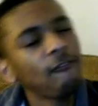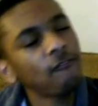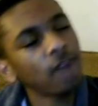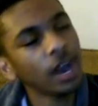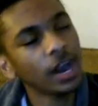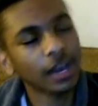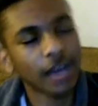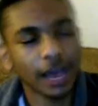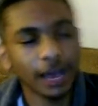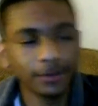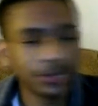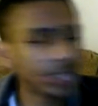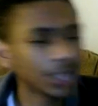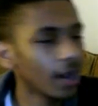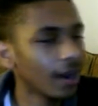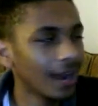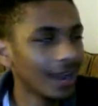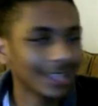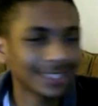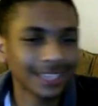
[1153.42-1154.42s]
fuck, I'm
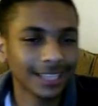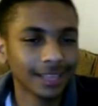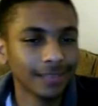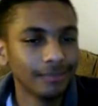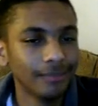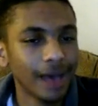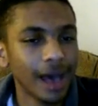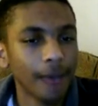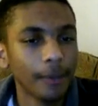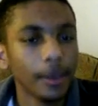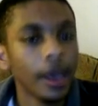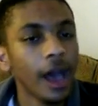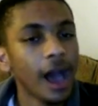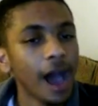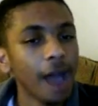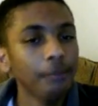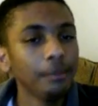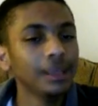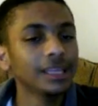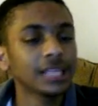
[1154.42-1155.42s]
sorry, that's not the map.
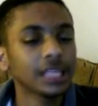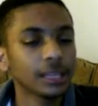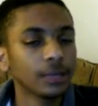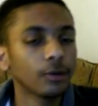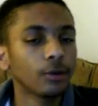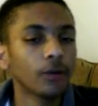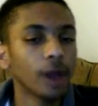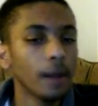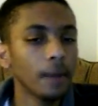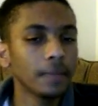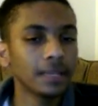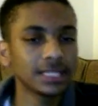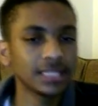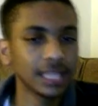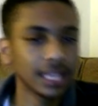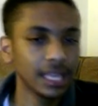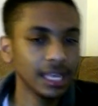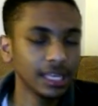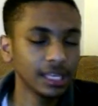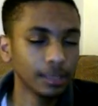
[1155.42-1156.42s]
I meant the little compass
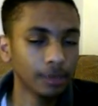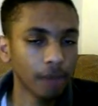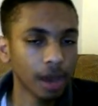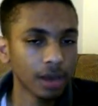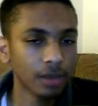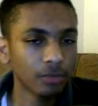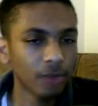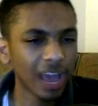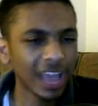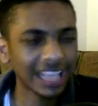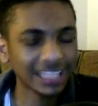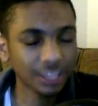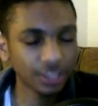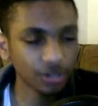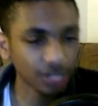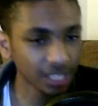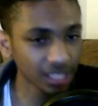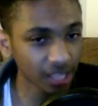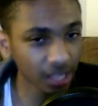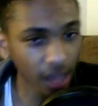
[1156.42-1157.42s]
thingy in the bottom right. Did
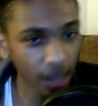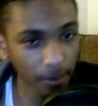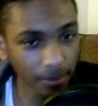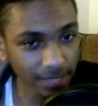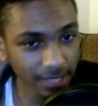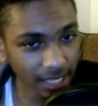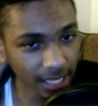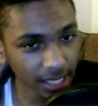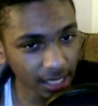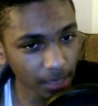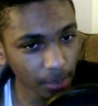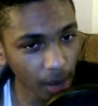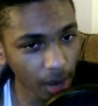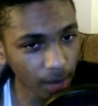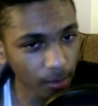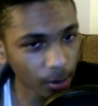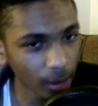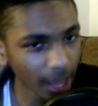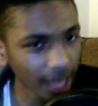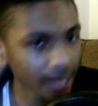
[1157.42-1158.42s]
you see the compass thingy in the
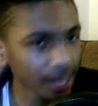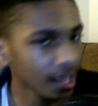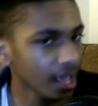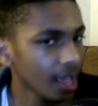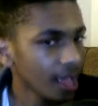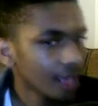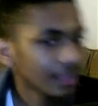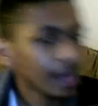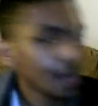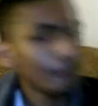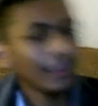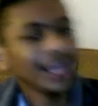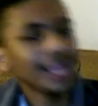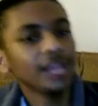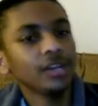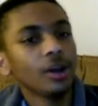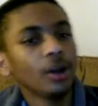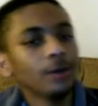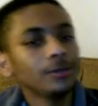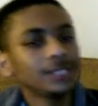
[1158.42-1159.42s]
bottom right? That made
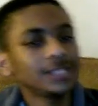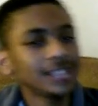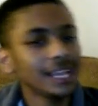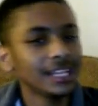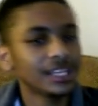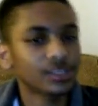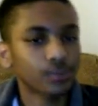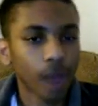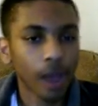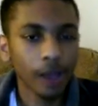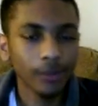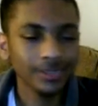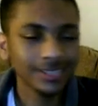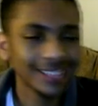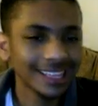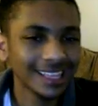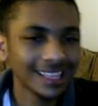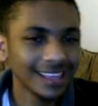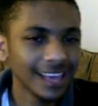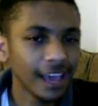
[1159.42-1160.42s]
no sense. Why was
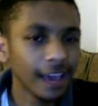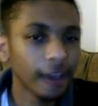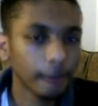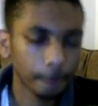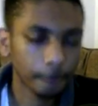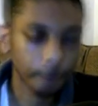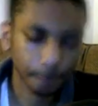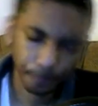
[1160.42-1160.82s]
that there?